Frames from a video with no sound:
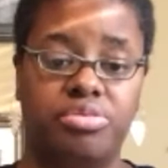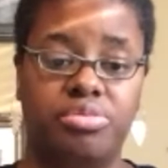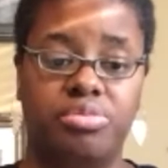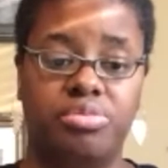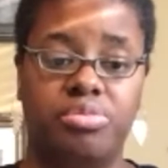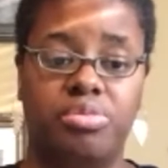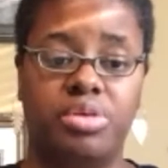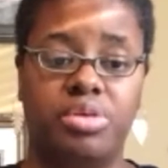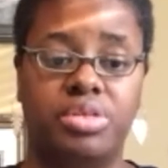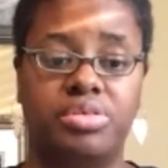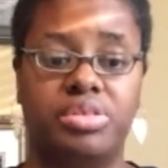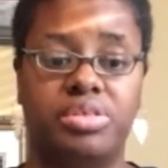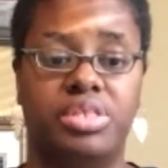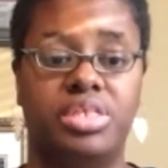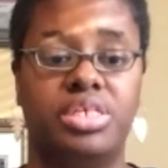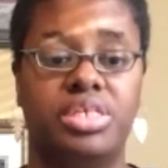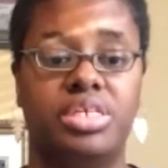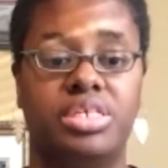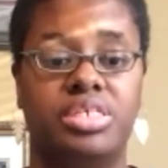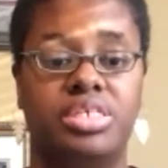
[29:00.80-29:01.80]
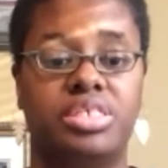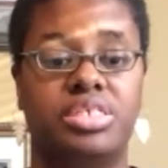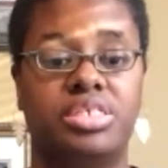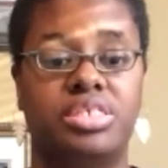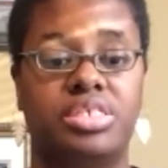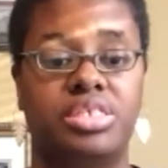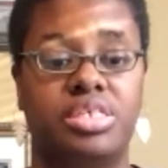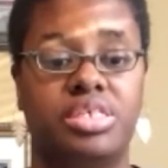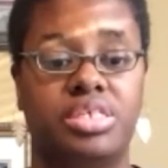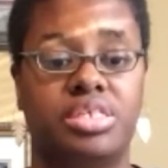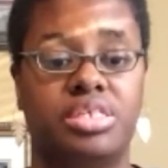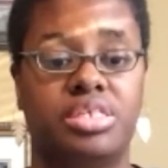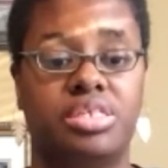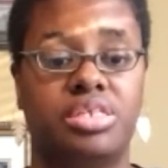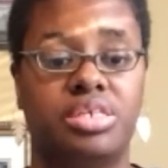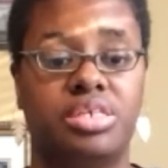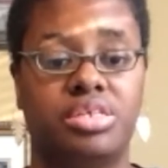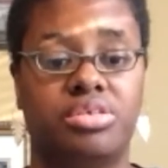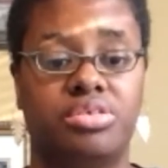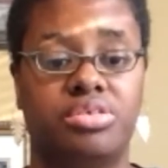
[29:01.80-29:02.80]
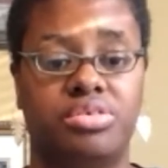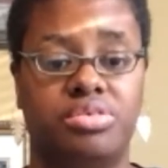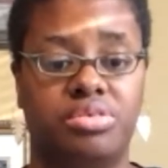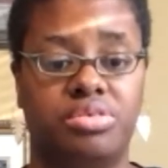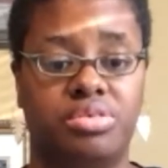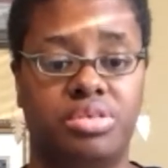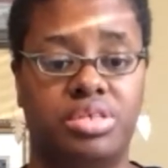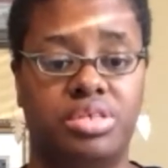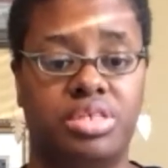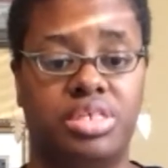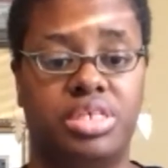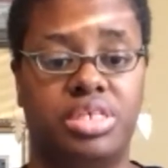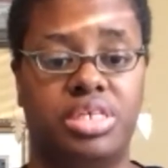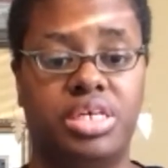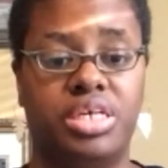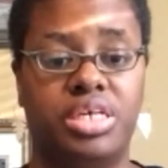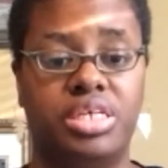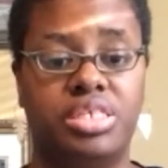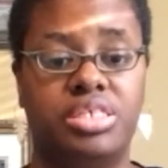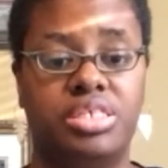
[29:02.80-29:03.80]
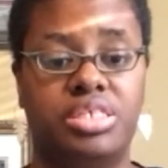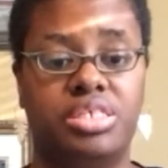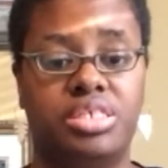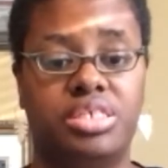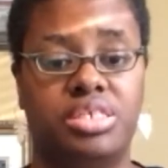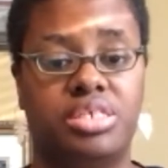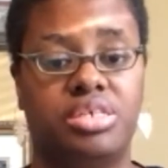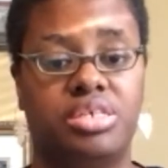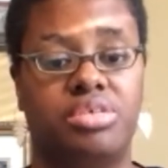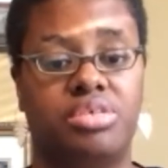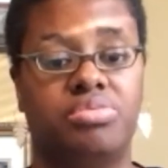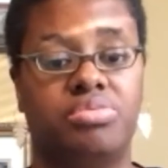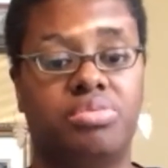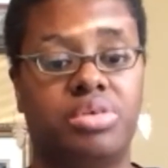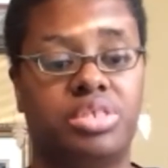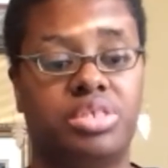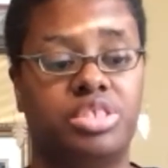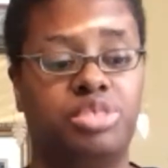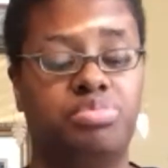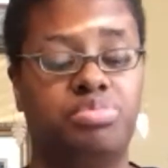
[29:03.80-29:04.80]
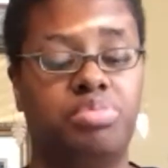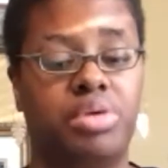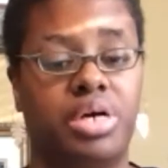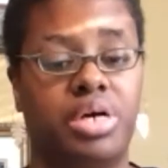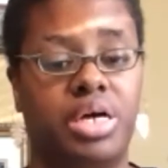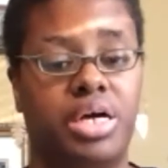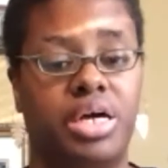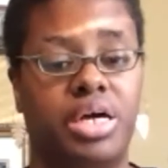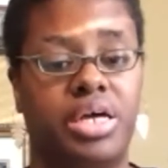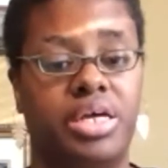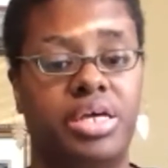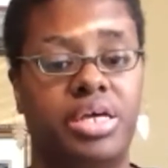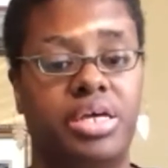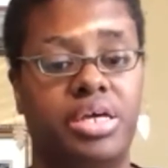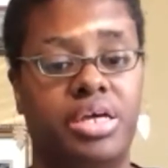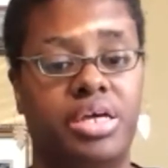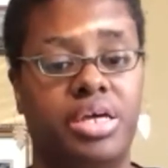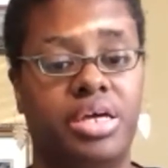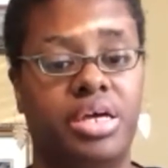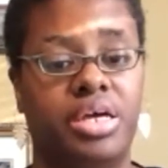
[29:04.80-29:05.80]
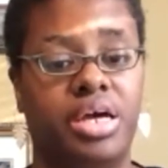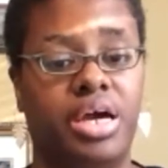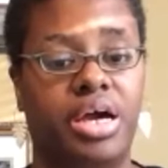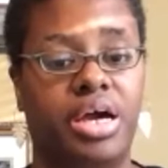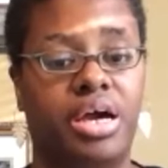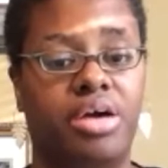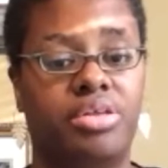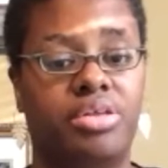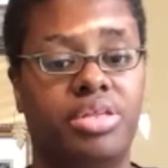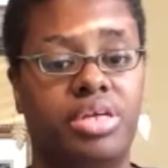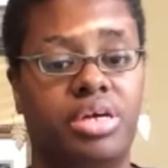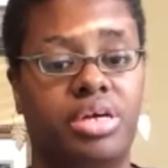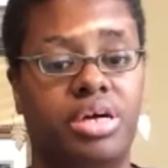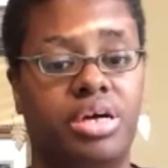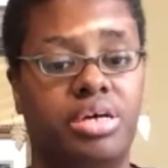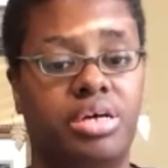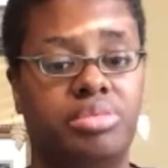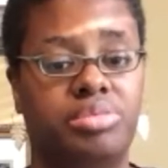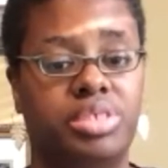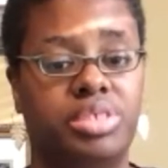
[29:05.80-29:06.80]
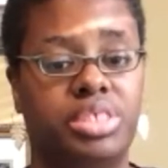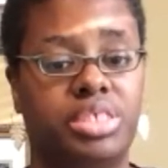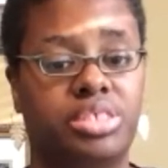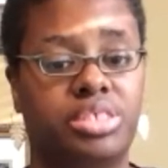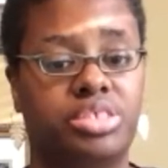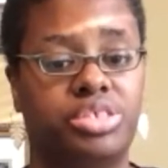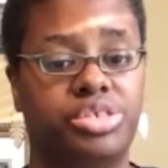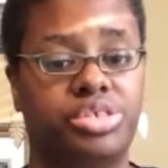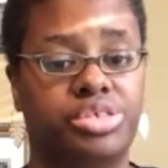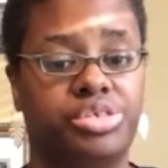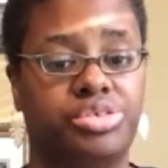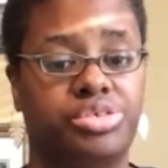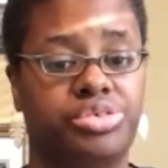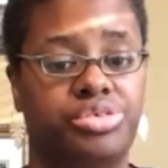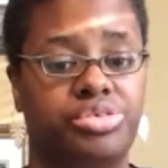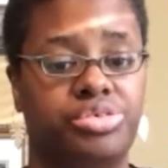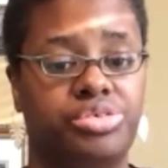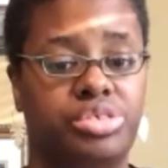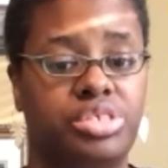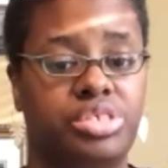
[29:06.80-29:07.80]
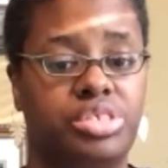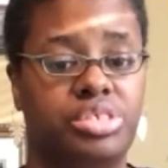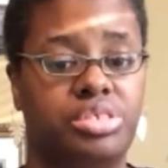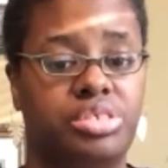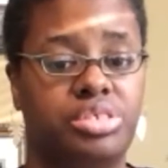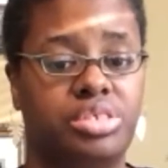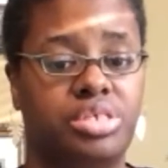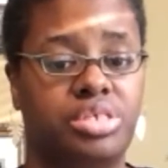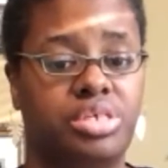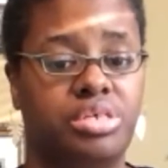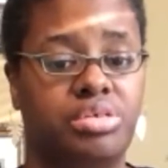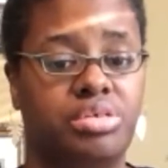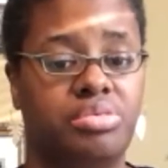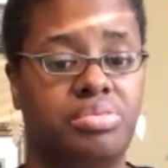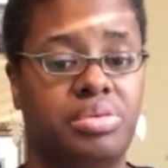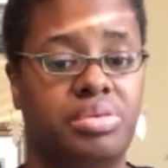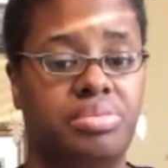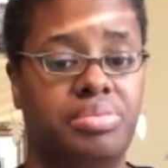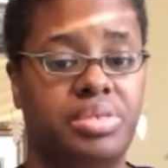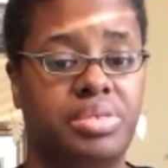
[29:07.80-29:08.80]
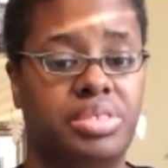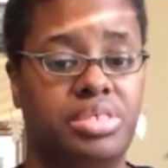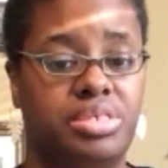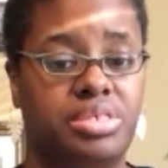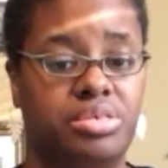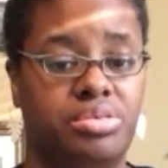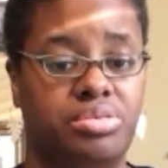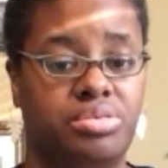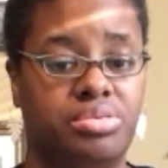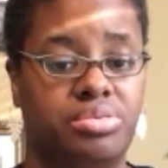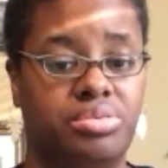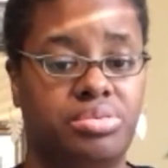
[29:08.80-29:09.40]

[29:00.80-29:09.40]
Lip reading: one of these little kids runs by, how the object turns, maybe to